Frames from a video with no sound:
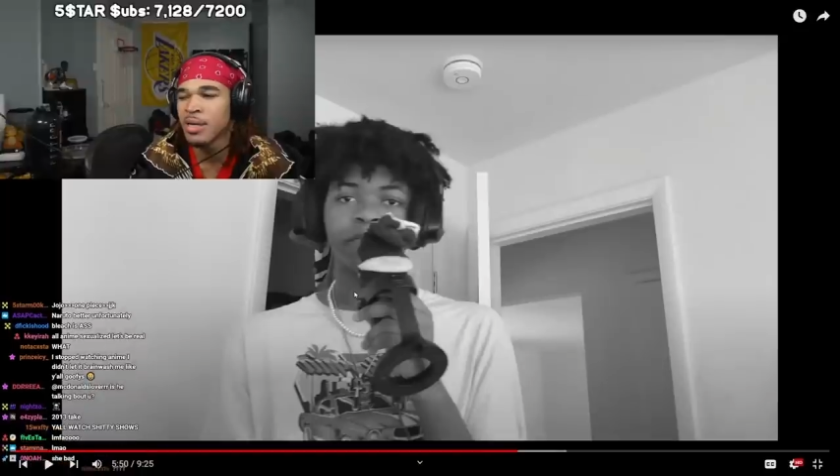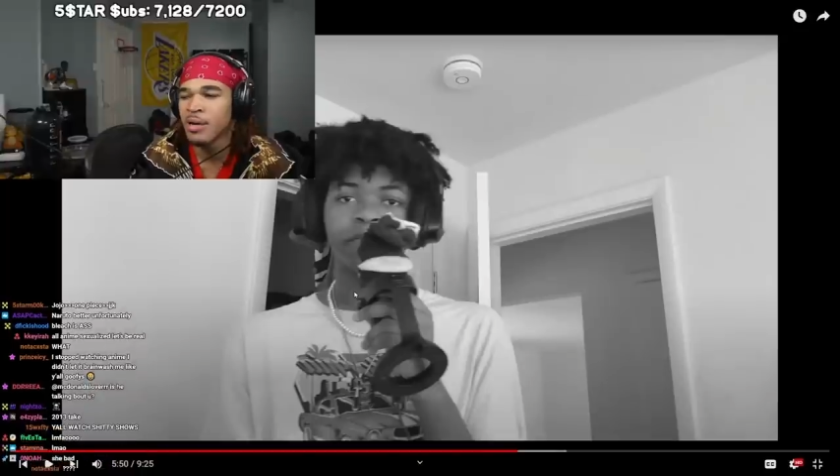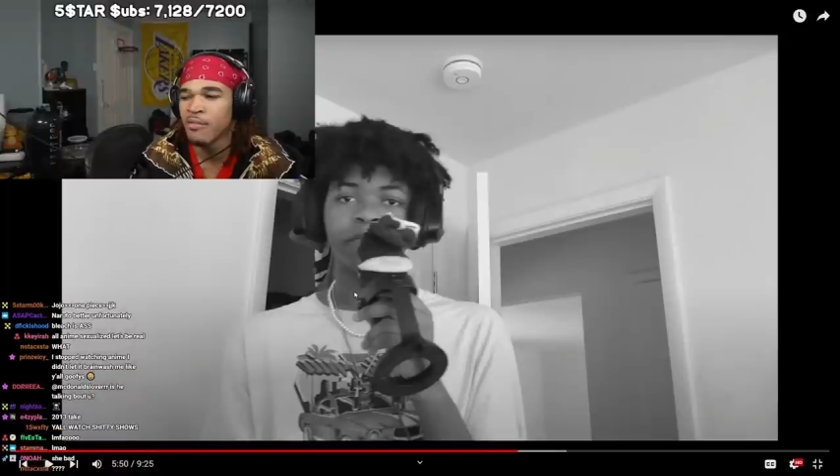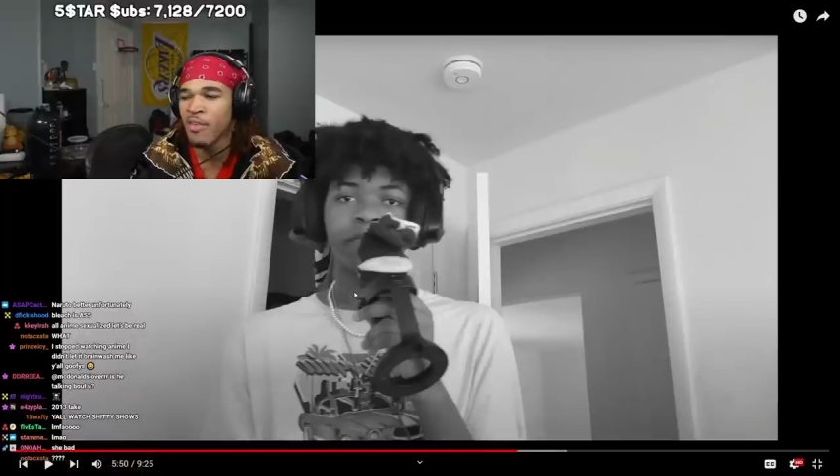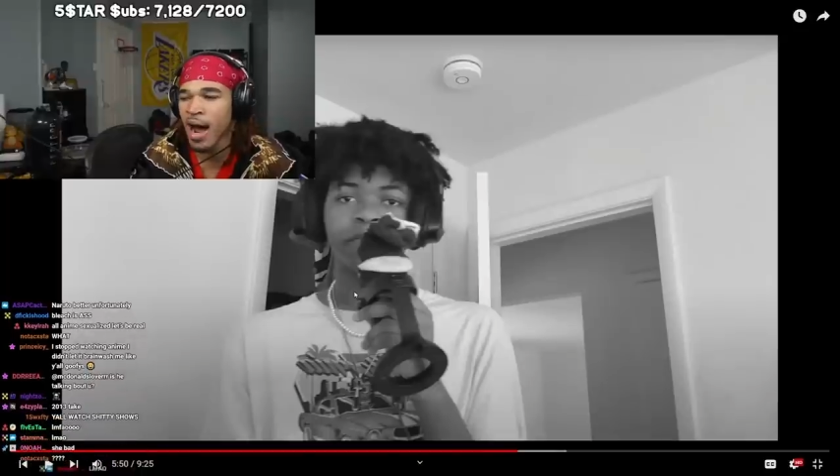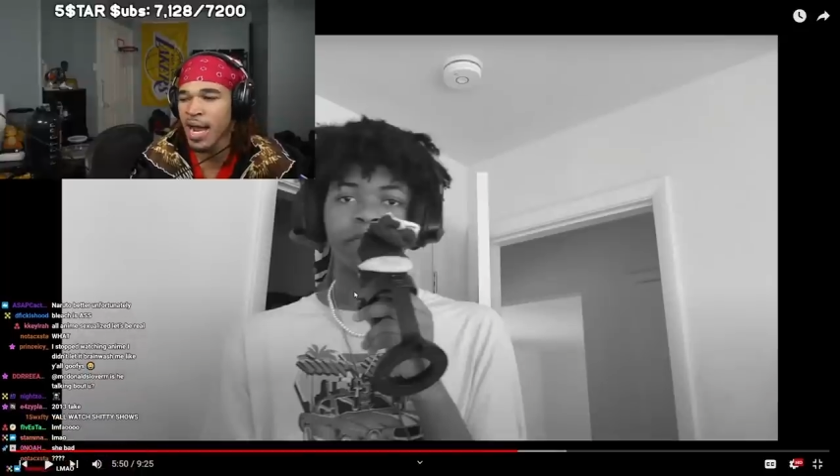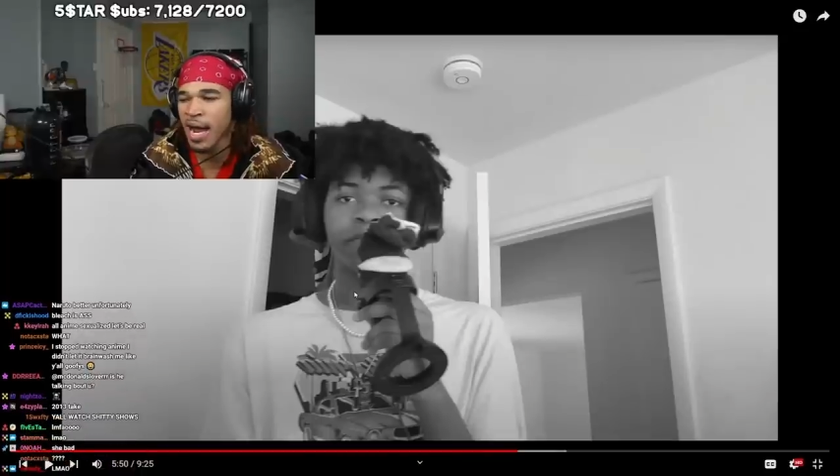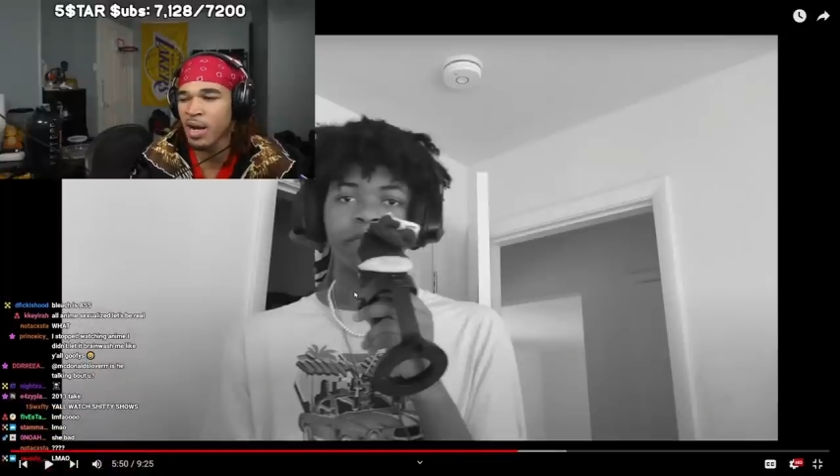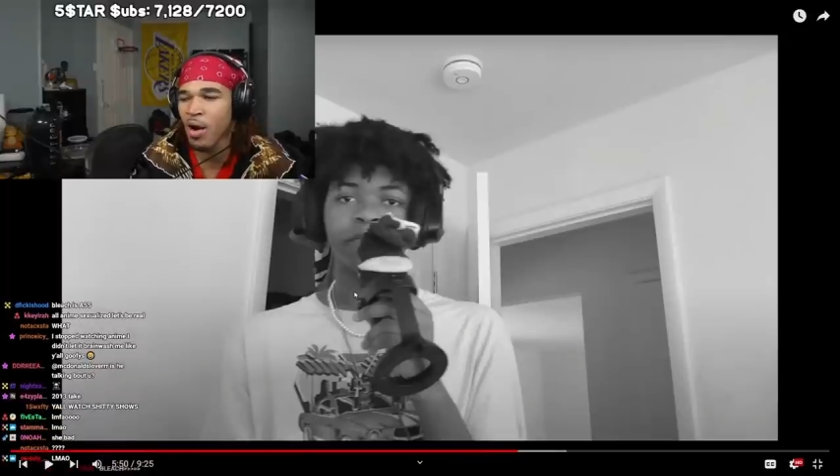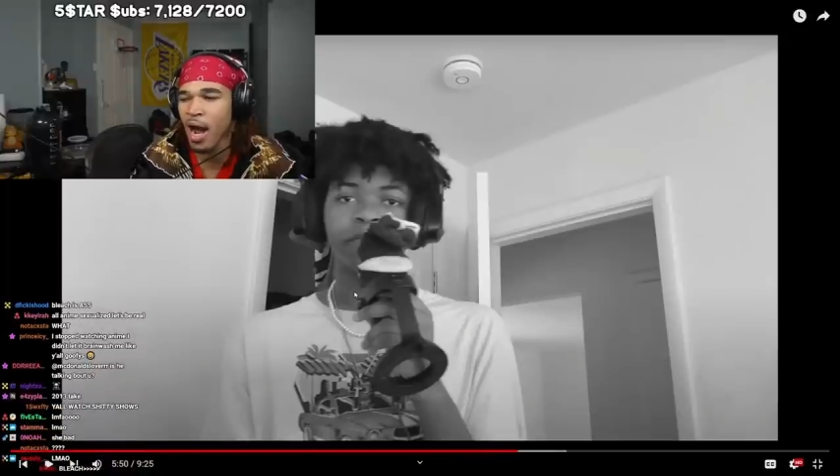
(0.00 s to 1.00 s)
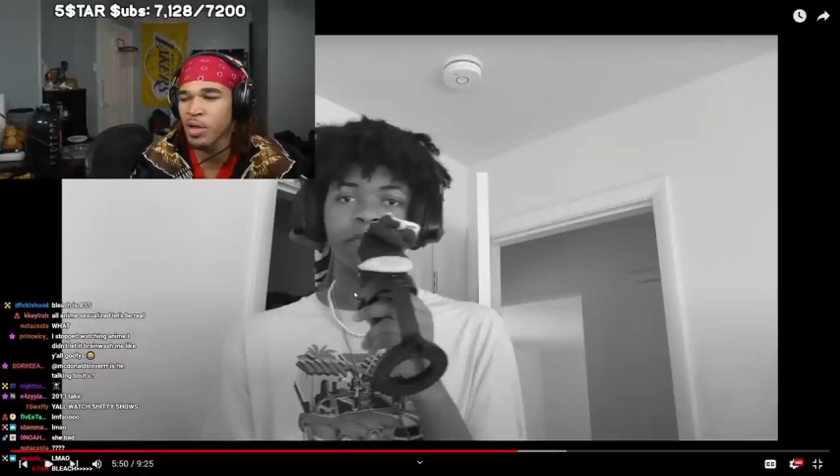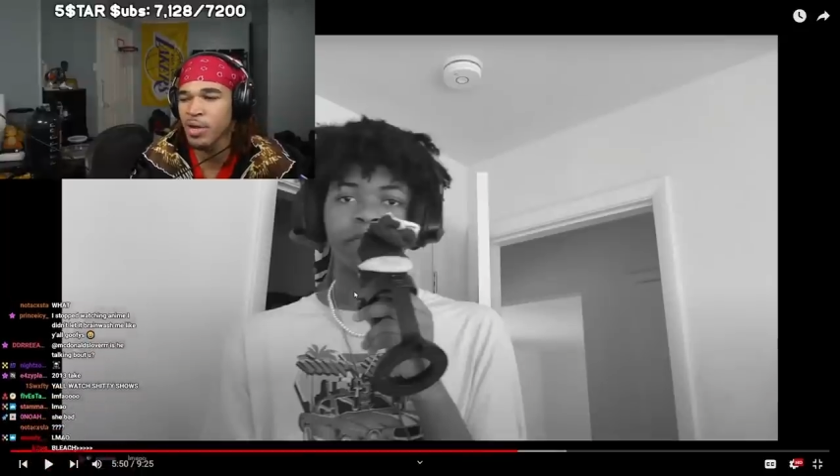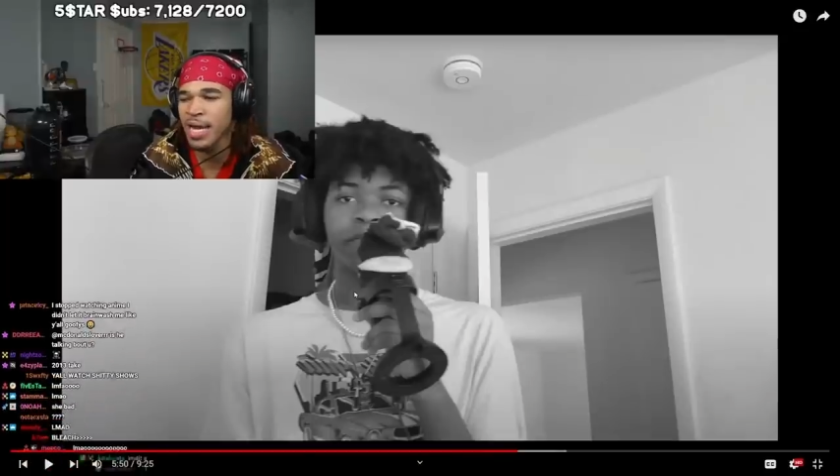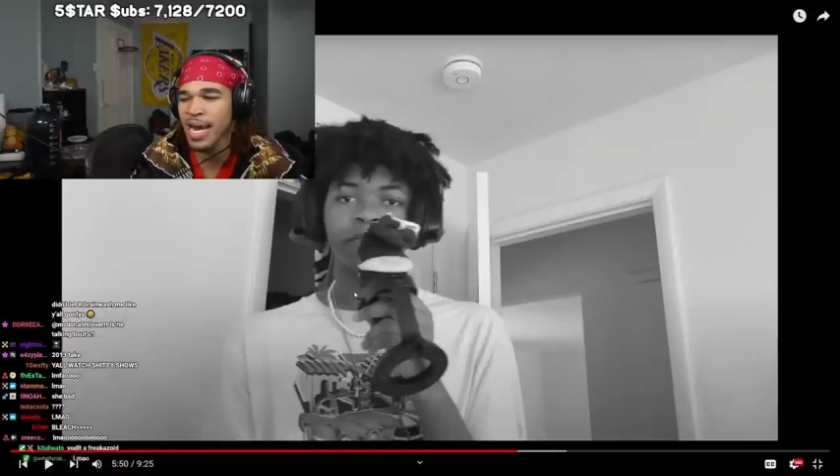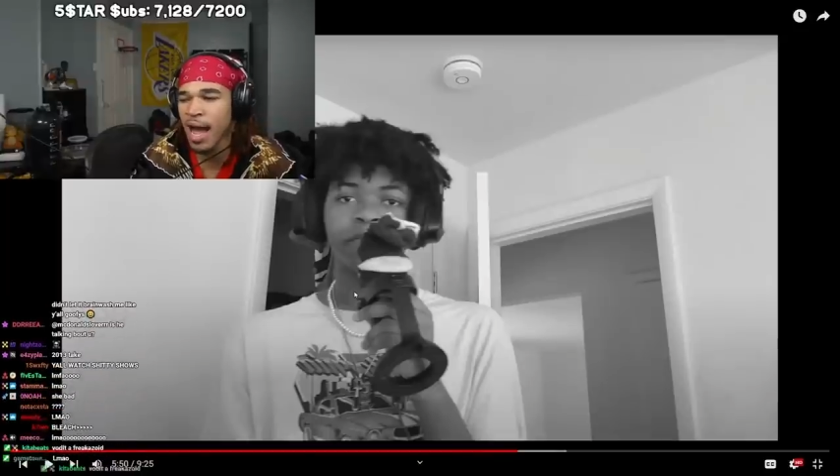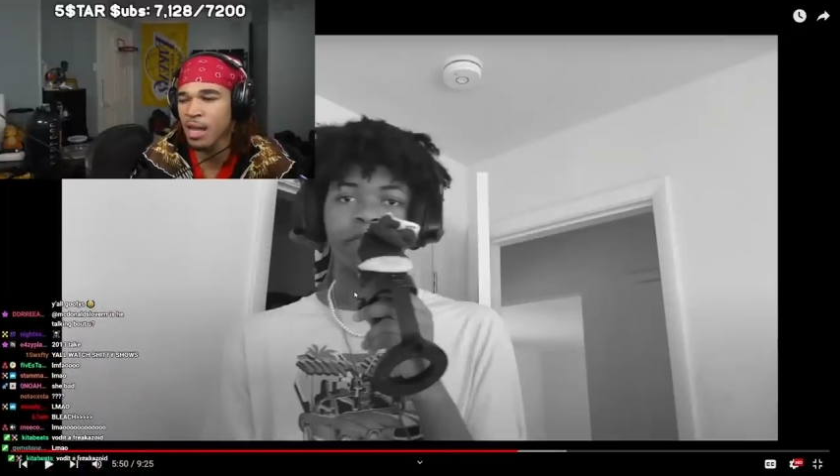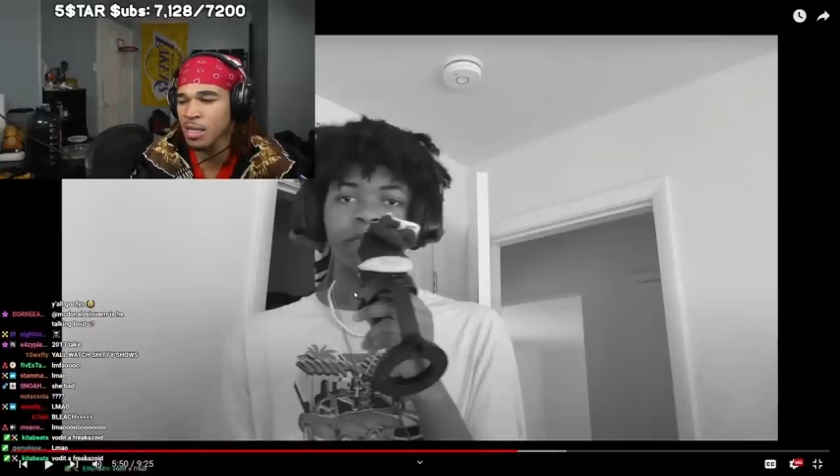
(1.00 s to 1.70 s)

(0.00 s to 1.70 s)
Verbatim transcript: Vada, I know how you get down,